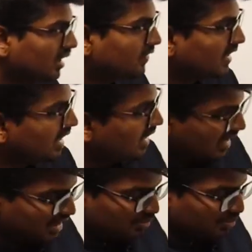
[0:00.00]
if I take
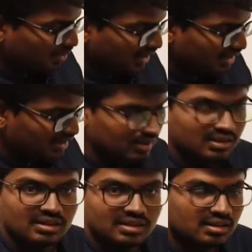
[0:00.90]
any point
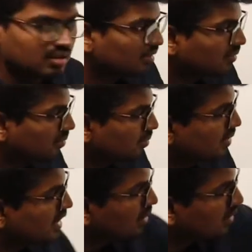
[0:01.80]

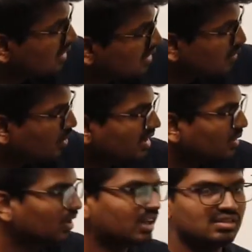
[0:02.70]
below this
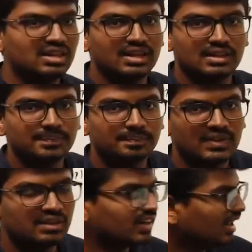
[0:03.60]
boundary, what I will get?
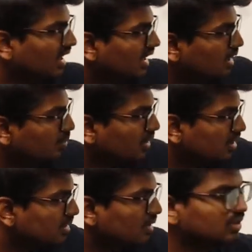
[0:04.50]
If I take any
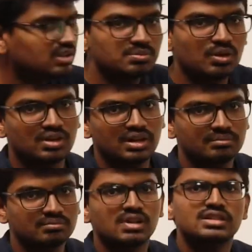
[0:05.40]
point below this
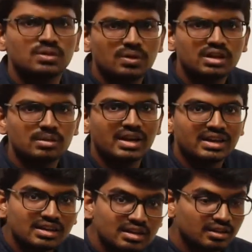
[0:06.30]
boundary, it's going to
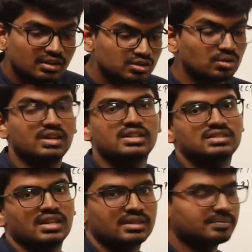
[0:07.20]
remain in solid
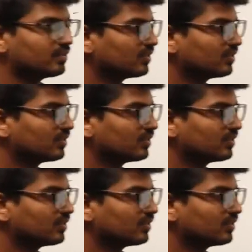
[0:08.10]
state.